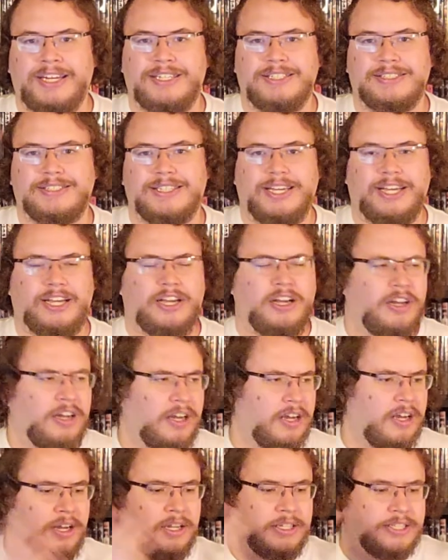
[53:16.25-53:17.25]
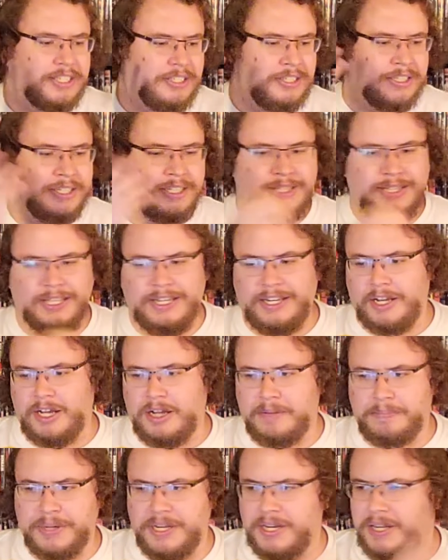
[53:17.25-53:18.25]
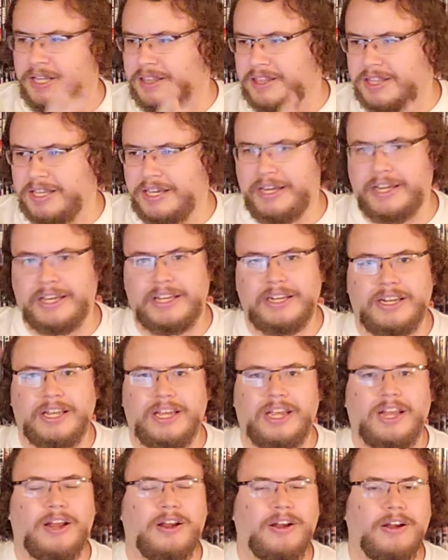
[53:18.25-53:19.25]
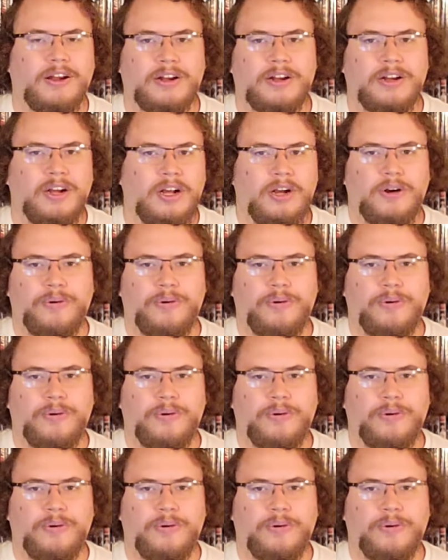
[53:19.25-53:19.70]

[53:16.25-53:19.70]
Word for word: he's like oh didn't clean up anything in here